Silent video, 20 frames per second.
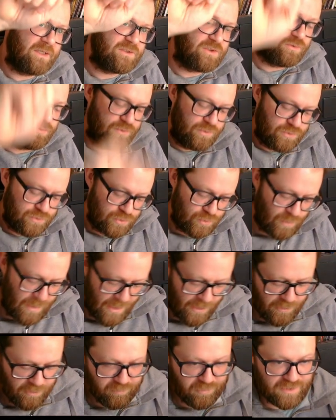So
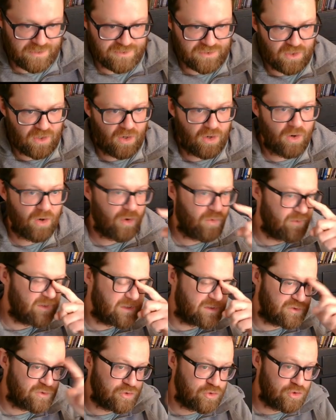dwell plus O
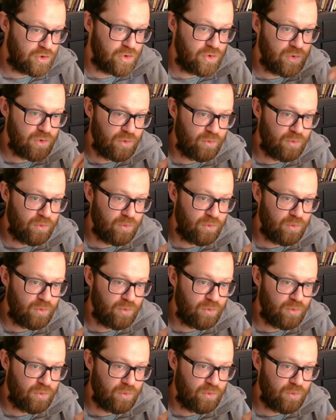is do